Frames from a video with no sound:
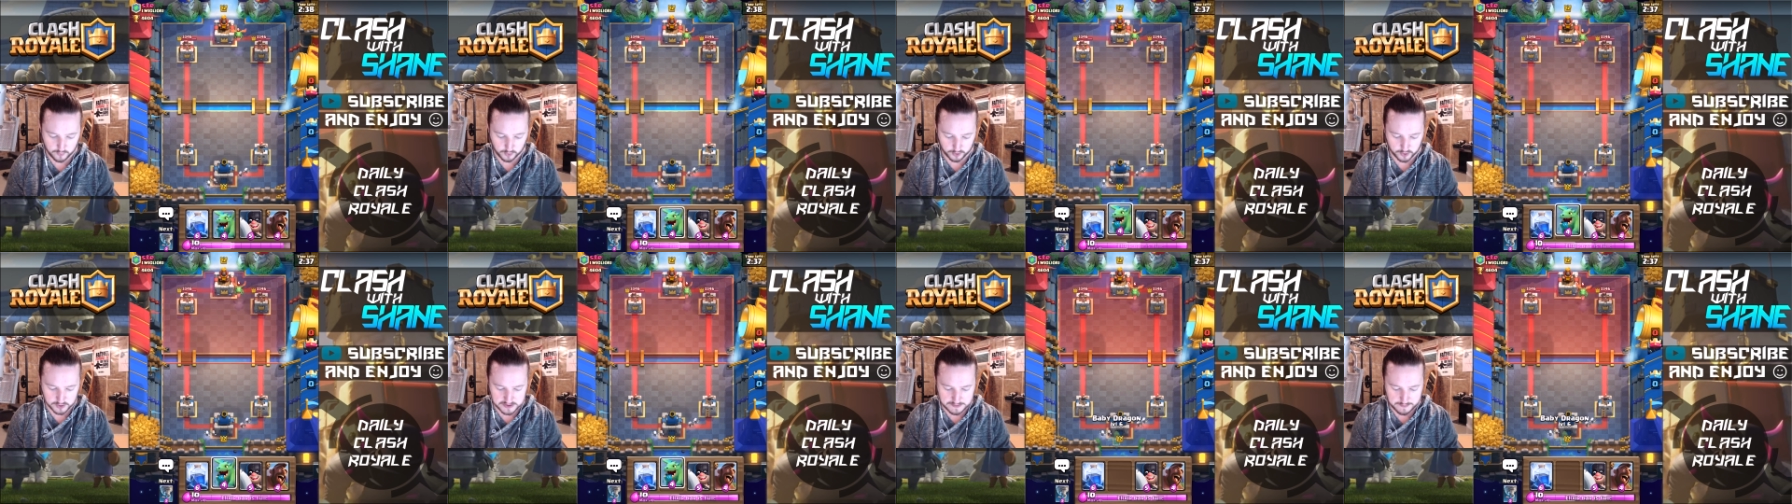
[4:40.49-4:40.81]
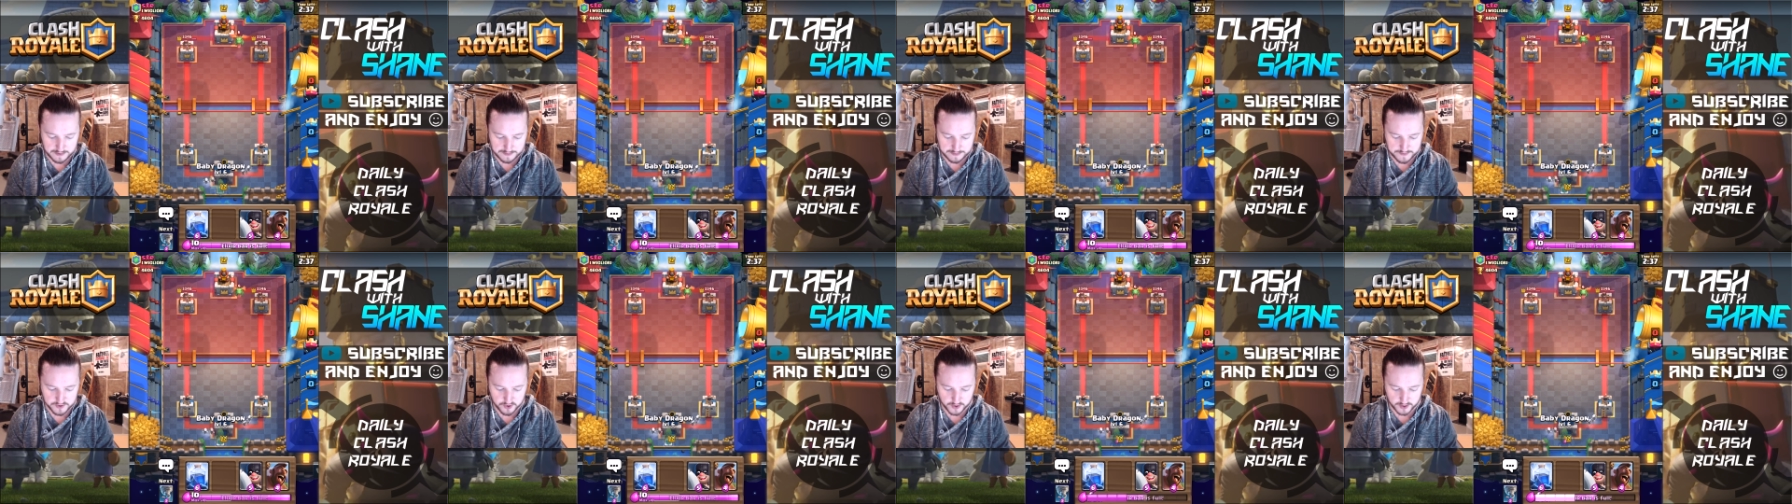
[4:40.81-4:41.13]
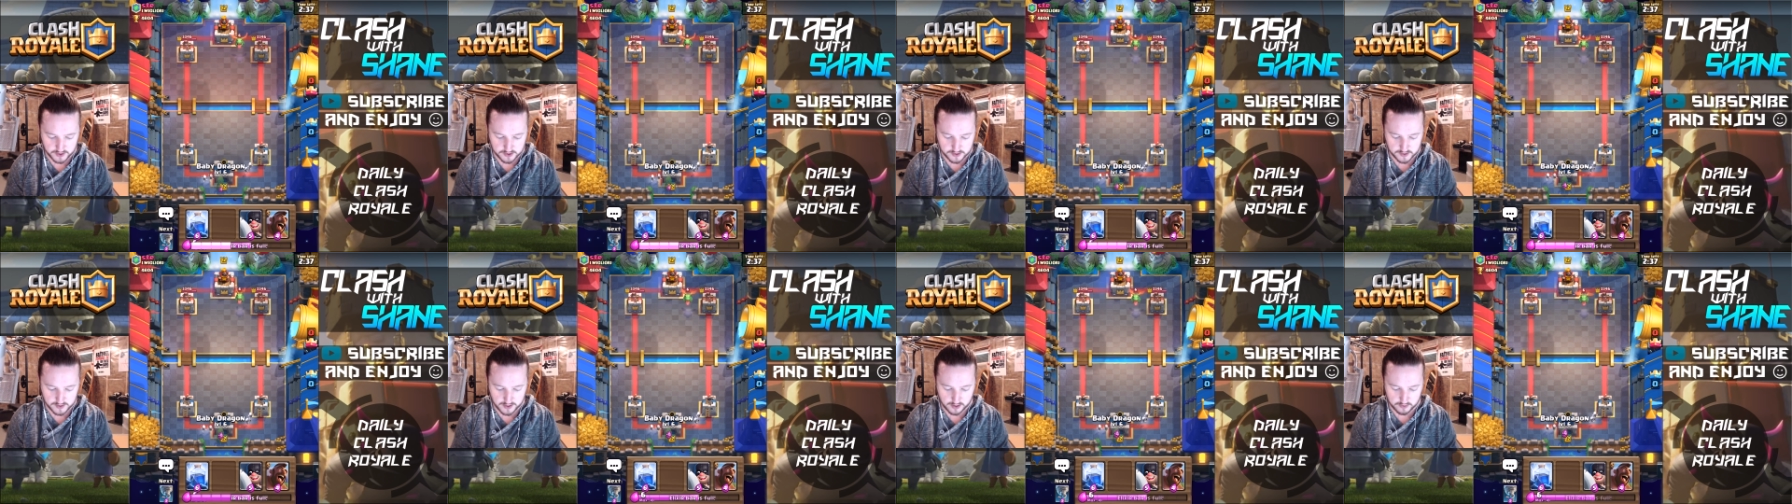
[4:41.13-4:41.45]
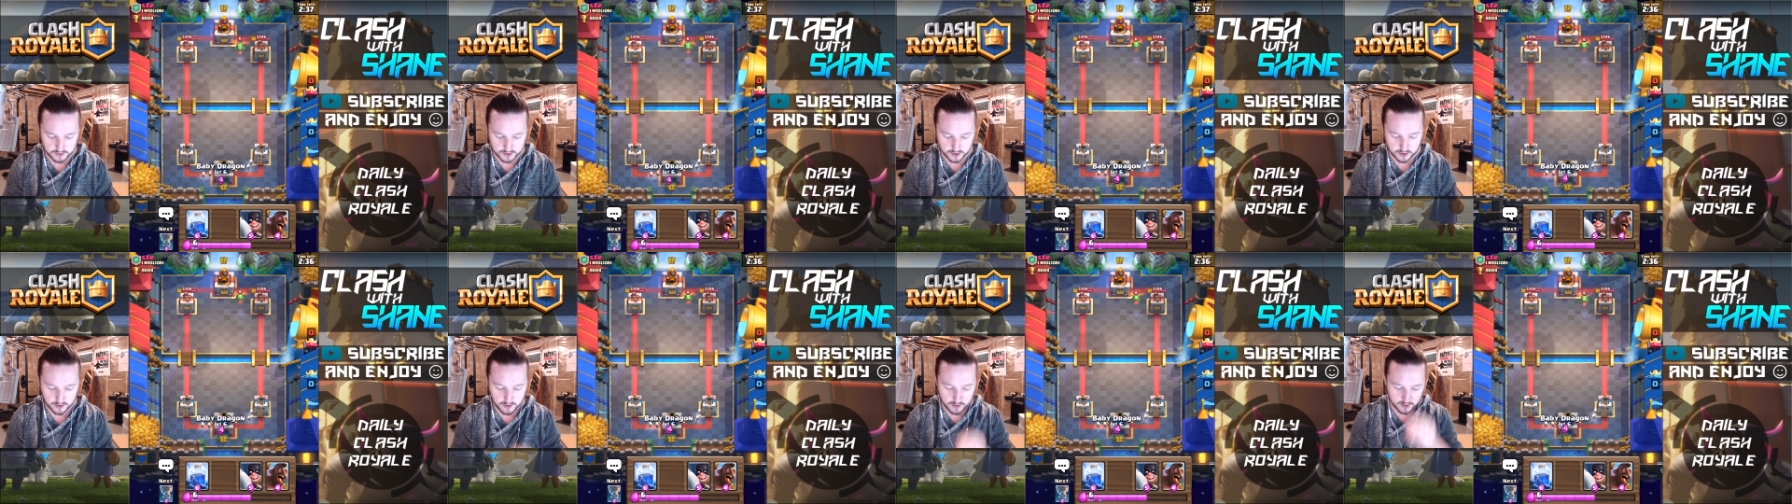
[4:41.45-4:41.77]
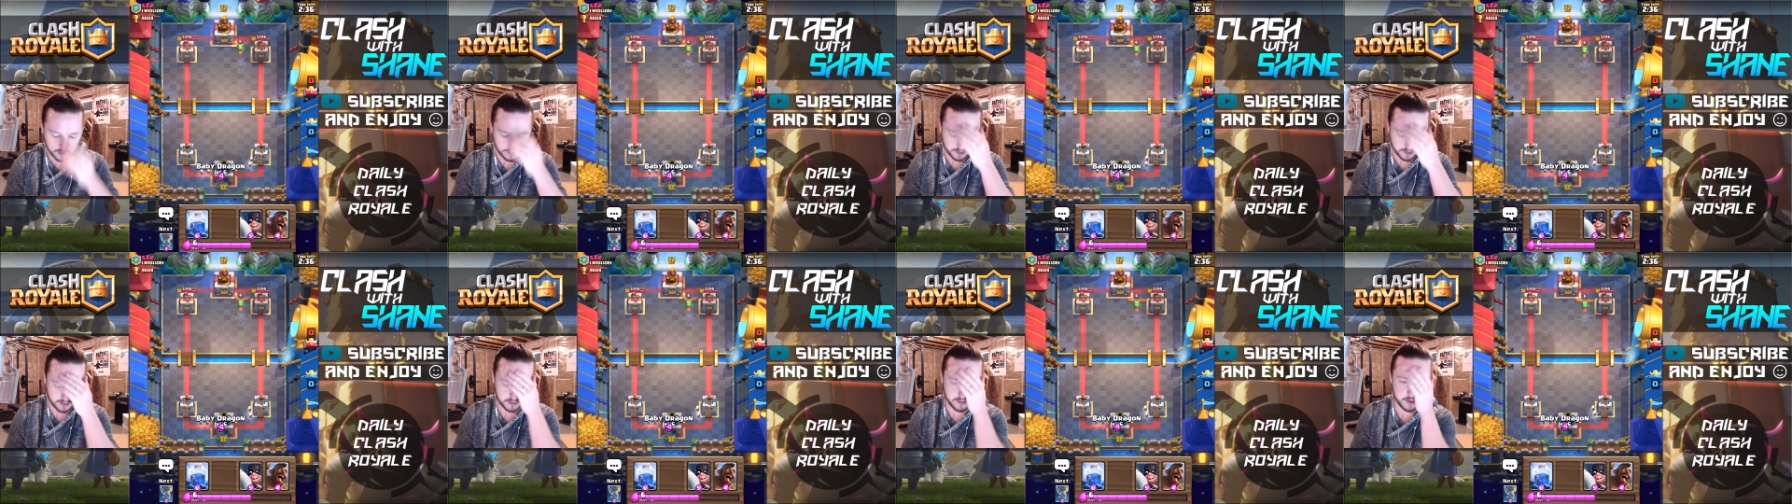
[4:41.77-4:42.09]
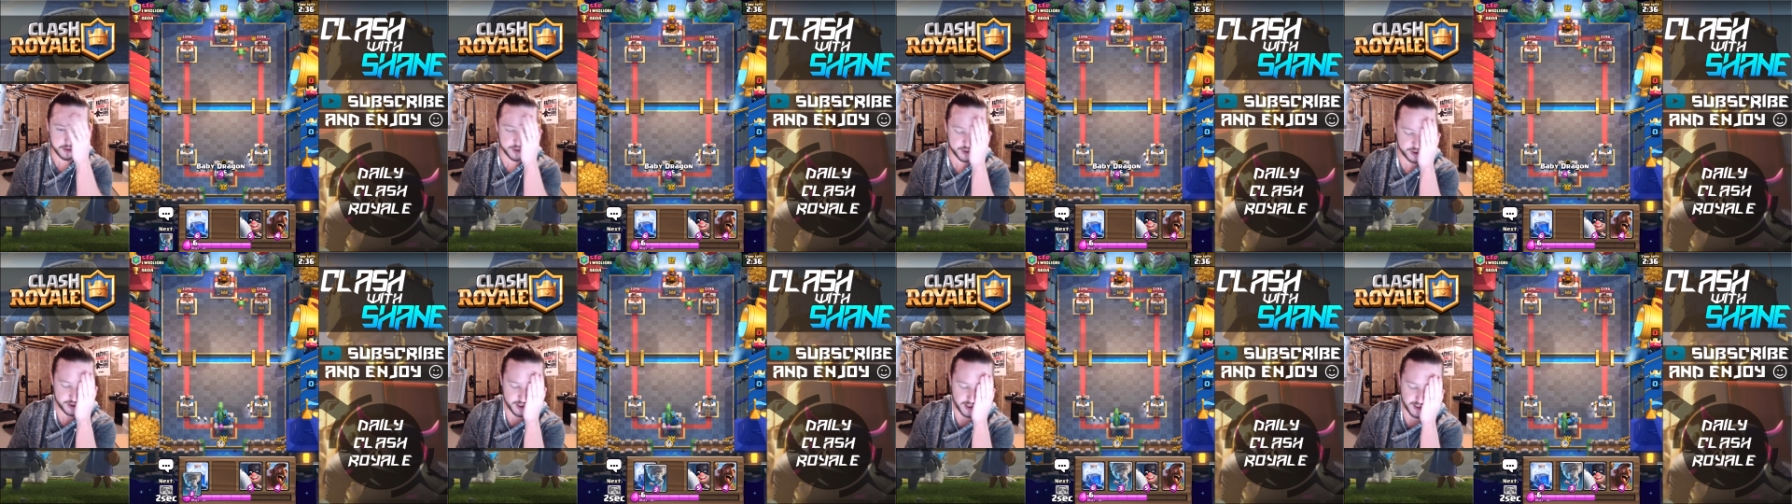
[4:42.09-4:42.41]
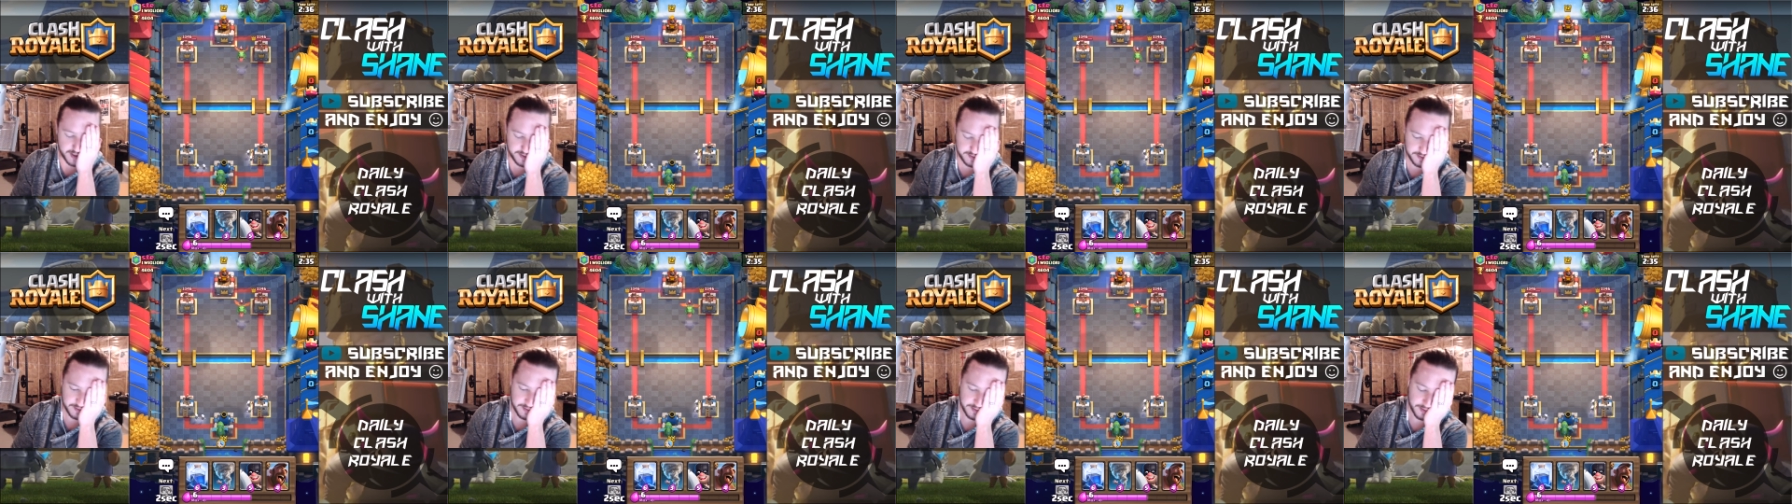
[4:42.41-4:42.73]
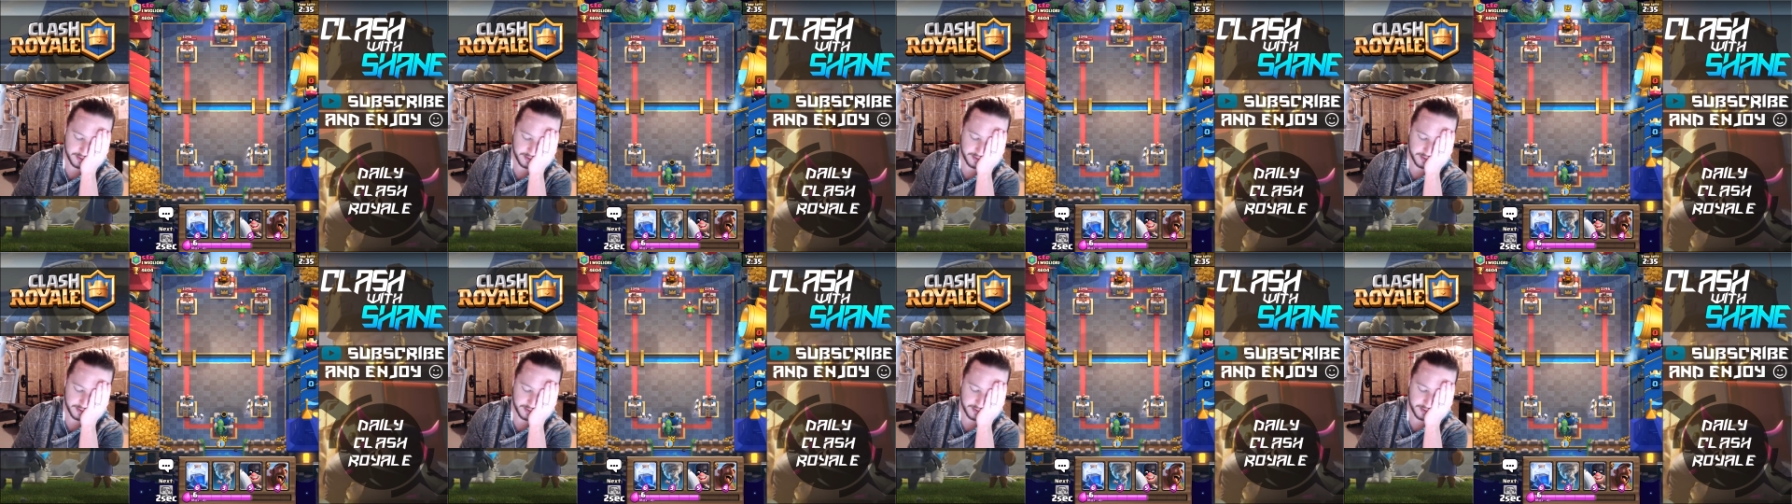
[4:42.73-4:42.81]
We'll use a Baby Dragon to counter. Oh, Shane.